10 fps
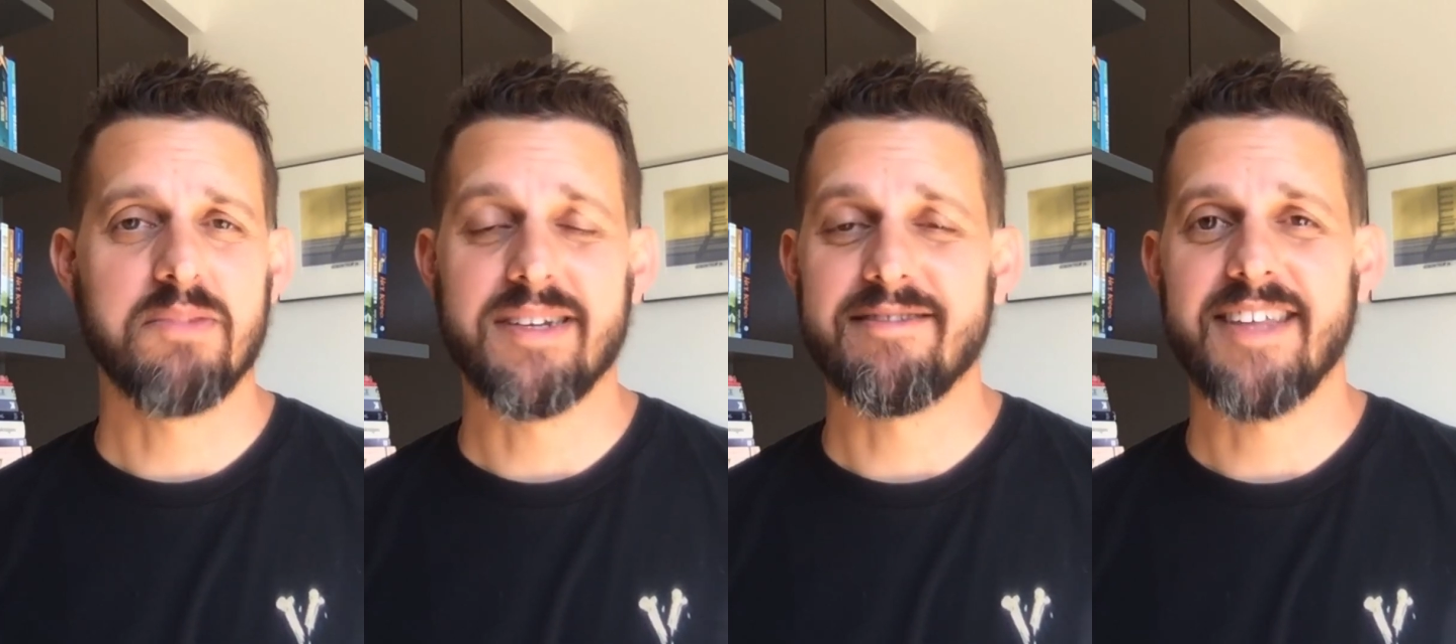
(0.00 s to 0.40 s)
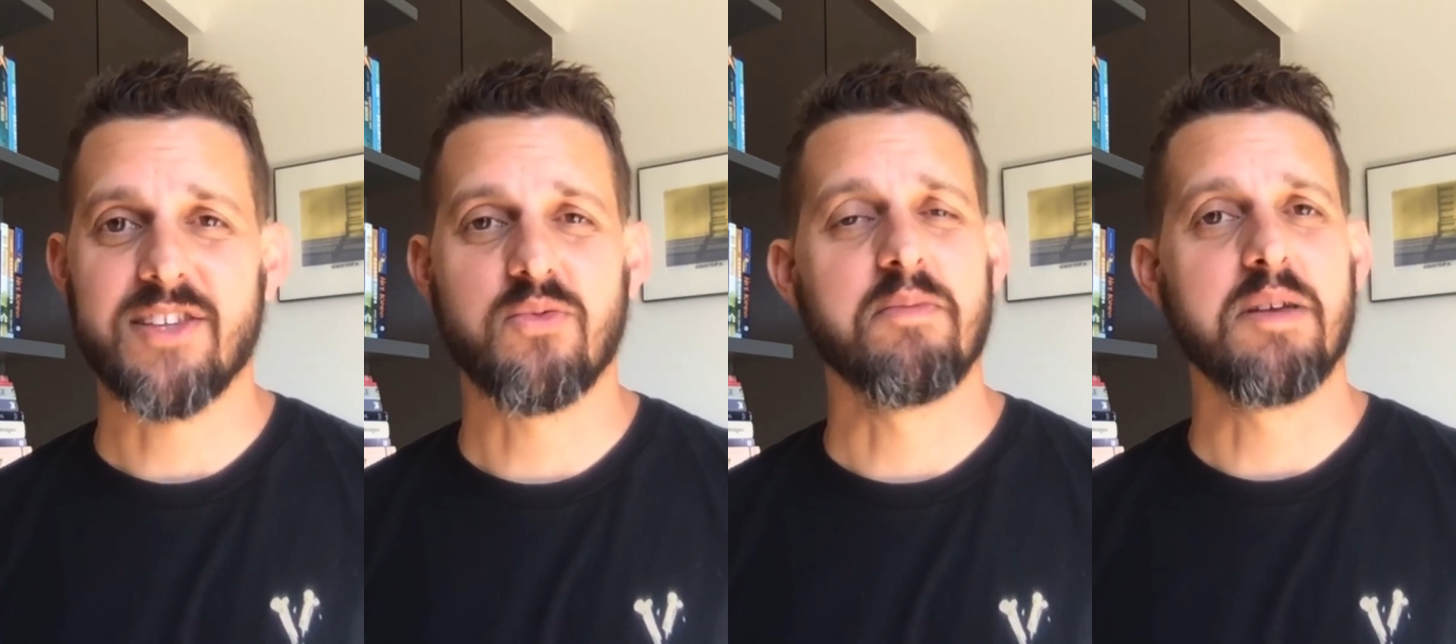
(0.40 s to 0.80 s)
but
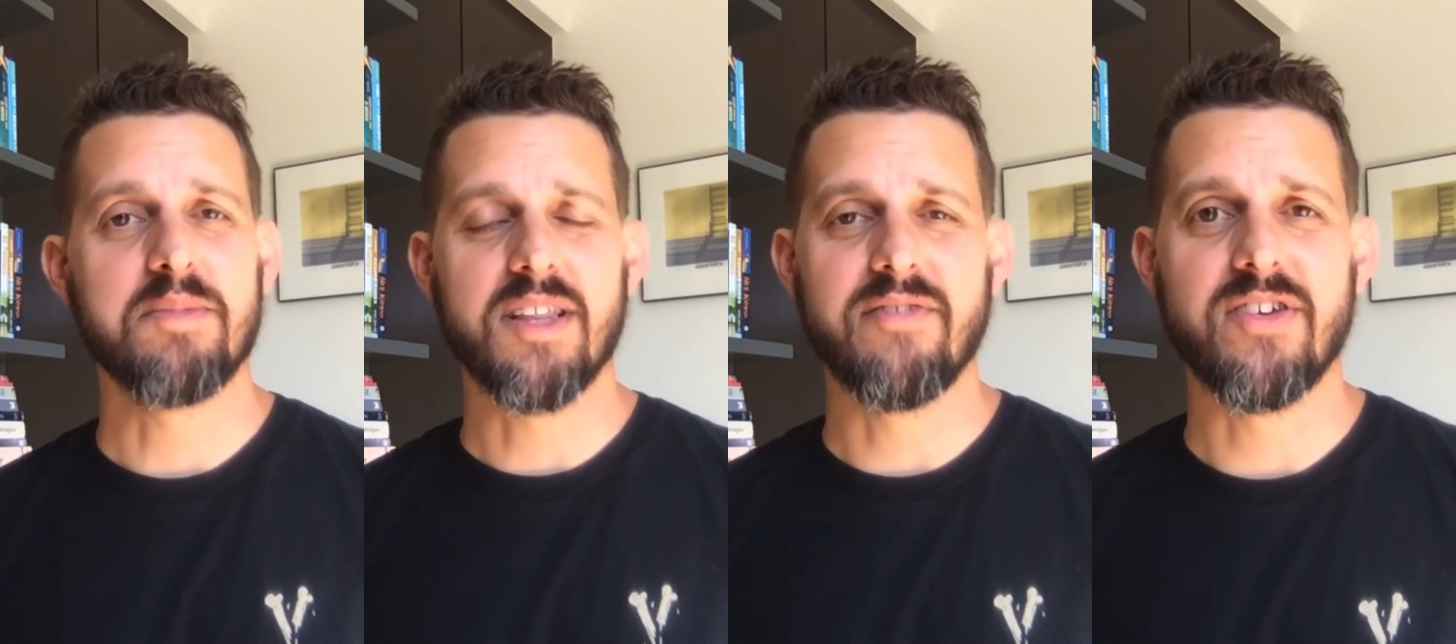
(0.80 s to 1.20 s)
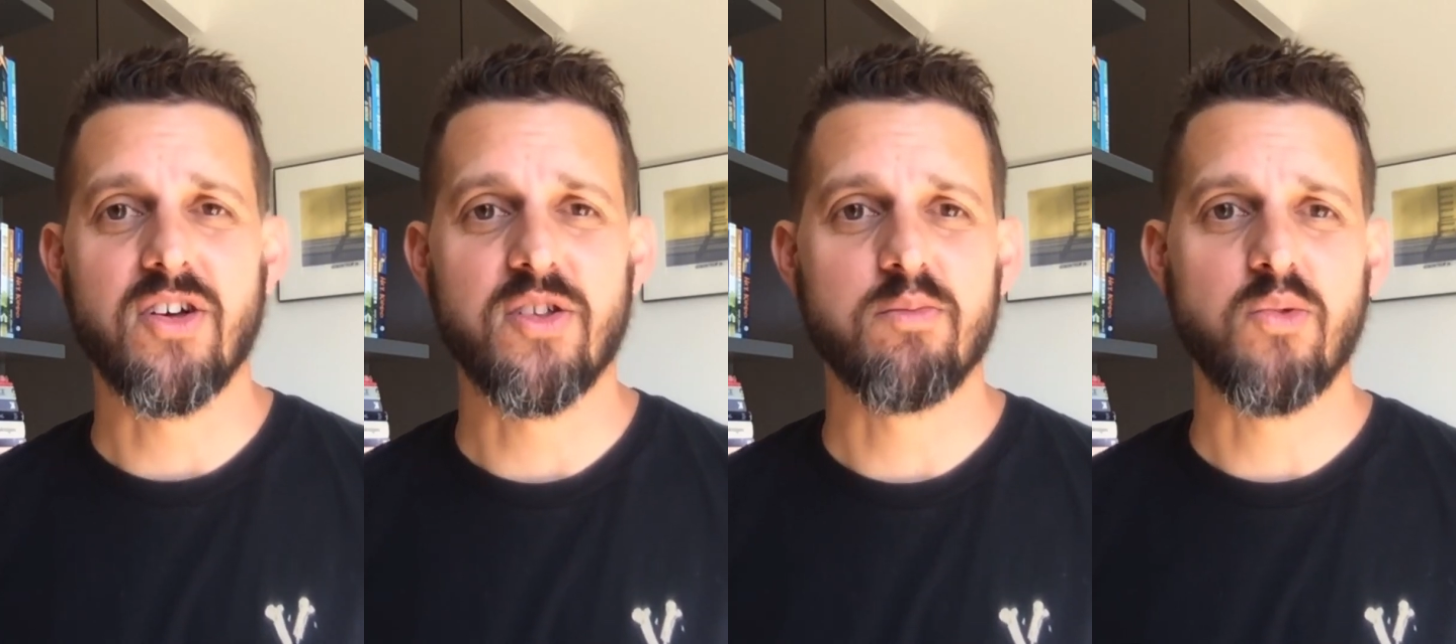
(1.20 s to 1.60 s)
that's what made me love it
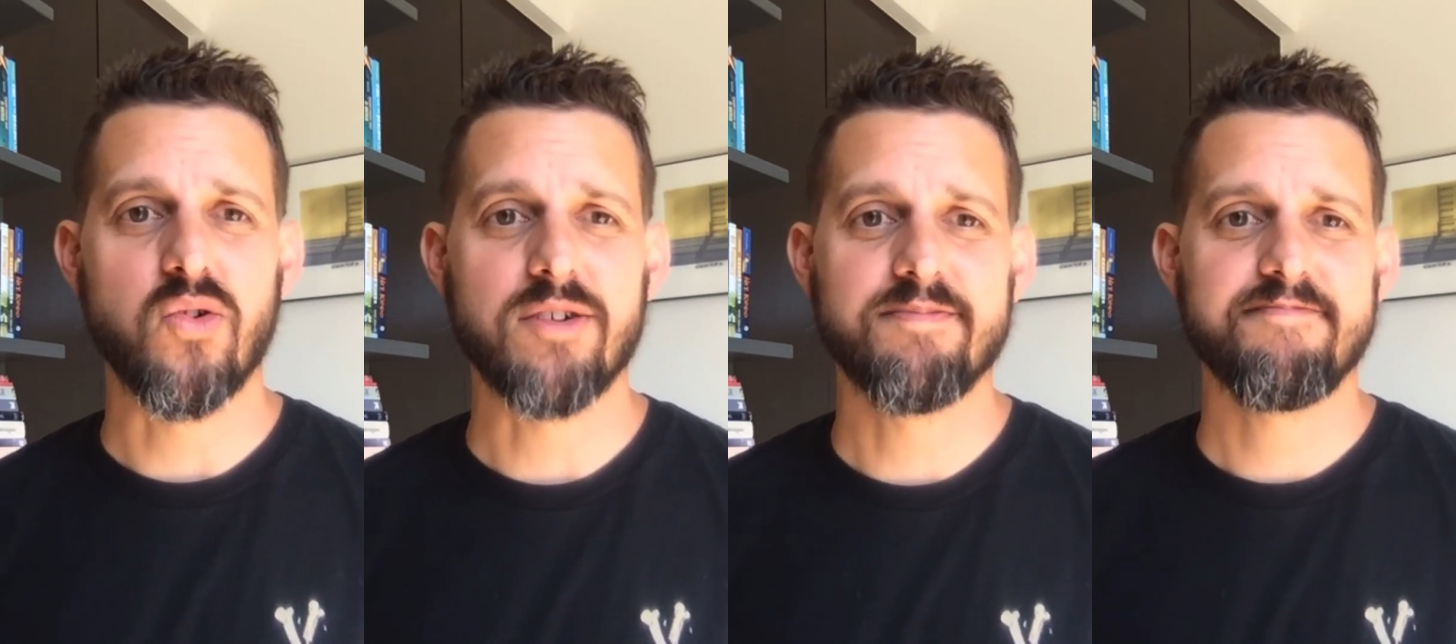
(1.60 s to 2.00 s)
all the more.